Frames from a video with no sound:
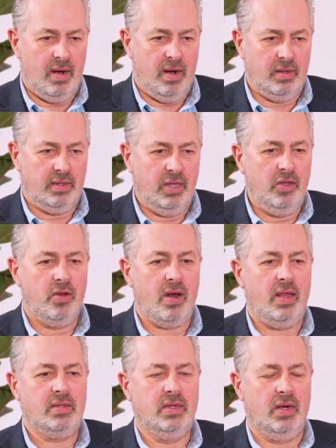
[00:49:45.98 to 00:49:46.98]
I think
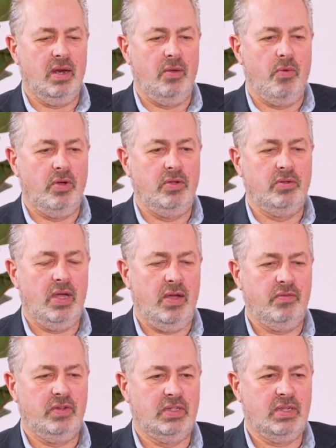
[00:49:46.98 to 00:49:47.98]
classically what you
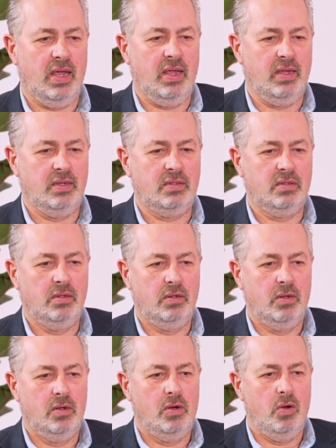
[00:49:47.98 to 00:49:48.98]
have to say is,
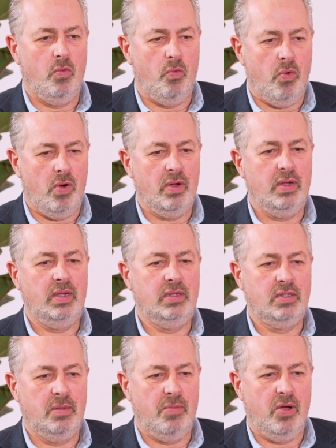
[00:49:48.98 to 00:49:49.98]
what is
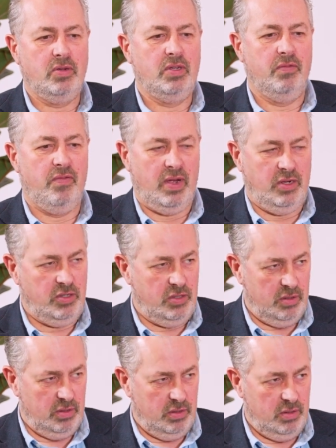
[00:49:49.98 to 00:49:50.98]
the
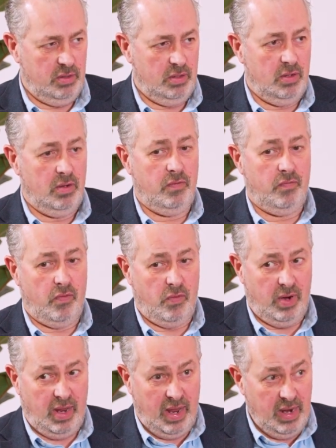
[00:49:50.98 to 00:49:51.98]
motivation for
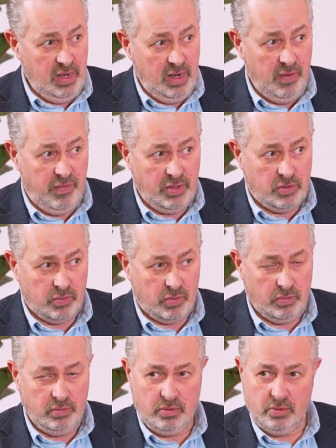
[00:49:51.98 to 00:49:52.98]
an
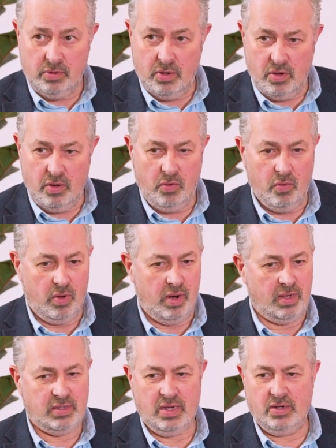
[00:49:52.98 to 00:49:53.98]
individual, not an
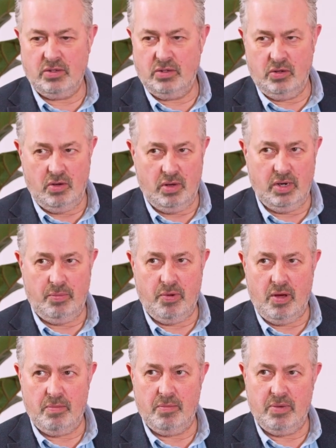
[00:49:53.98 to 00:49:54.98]
organization, not a
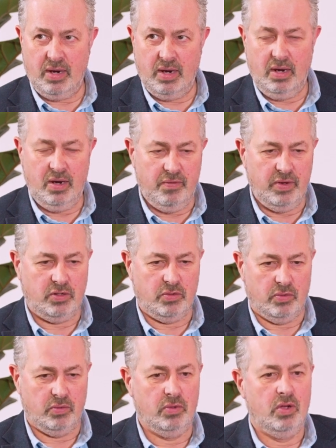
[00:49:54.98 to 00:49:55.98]
department, but an
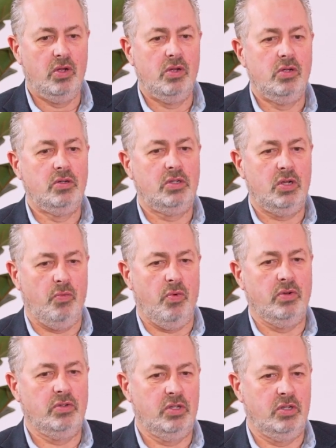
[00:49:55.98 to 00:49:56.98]
individual to
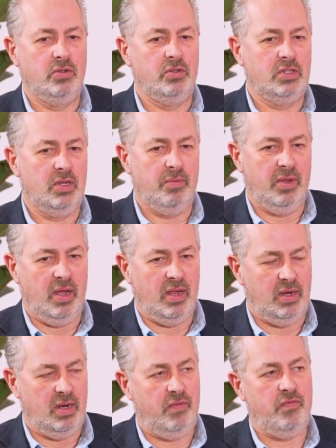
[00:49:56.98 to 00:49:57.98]
want to do something a
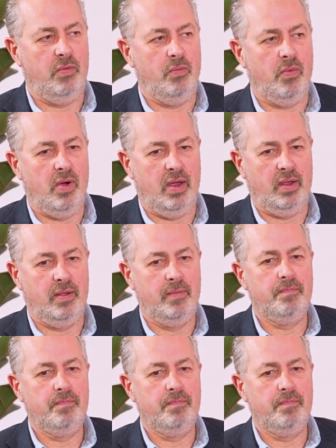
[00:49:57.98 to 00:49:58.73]
different way.